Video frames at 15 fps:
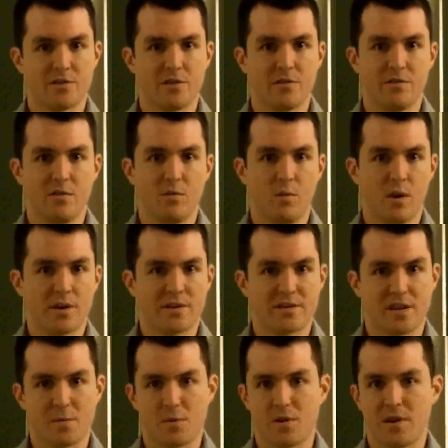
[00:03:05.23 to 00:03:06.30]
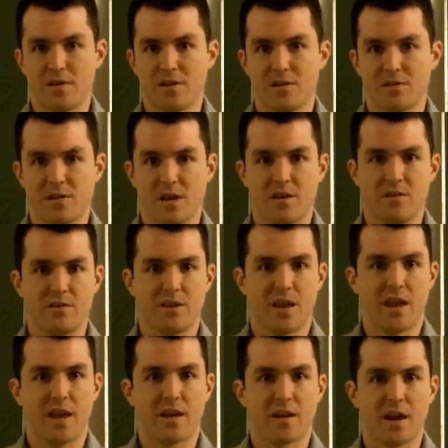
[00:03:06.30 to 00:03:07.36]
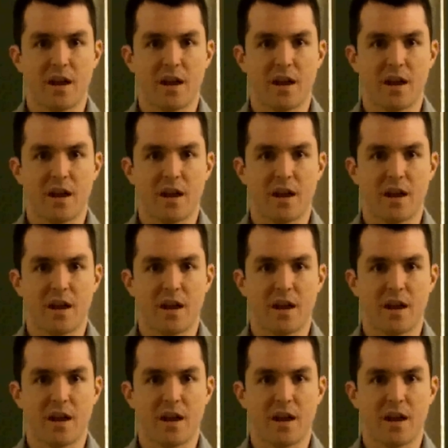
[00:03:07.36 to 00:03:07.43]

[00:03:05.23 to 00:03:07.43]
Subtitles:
So if you want to separate those out, you can.